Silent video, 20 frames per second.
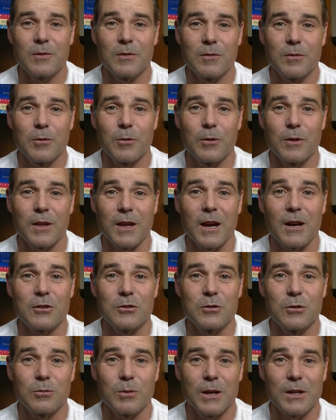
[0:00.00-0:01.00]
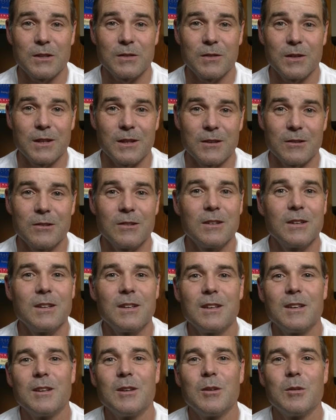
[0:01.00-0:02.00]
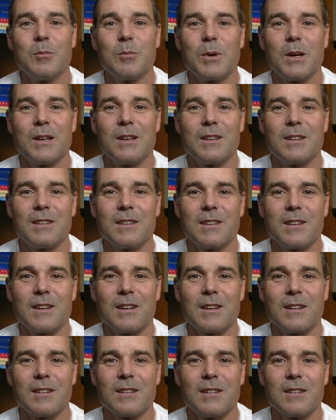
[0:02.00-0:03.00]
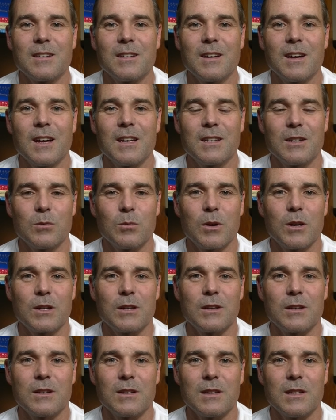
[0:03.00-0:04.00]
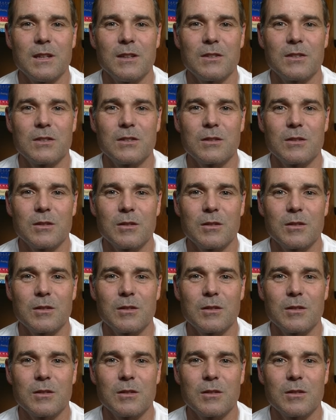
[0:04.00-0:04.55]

for the actual race video, but uh, I did want to at least